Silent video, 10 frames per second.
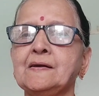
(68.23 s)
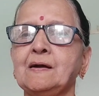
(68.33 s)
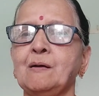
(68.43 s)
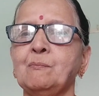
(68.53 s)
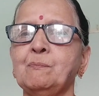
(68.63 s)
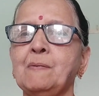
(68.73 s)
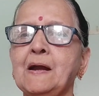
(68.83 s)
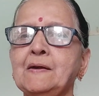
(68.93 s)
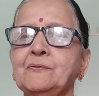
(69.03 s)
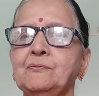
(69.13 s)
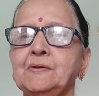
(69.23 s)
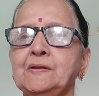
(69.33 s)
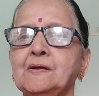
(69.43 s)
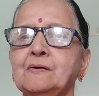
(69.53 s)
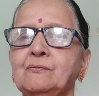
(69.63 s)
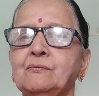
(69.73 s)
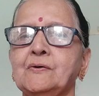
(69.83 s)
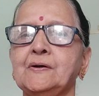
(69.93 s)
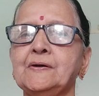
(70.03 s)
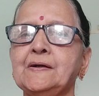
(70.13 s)
compared with the
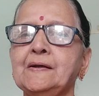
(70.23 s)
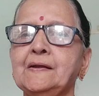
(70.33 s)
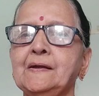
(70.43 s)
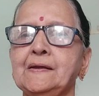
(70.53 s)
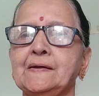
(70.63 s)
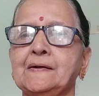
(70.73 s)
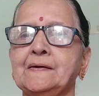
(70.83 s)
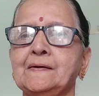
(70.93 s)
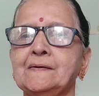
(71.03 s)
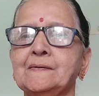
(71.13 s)
word like.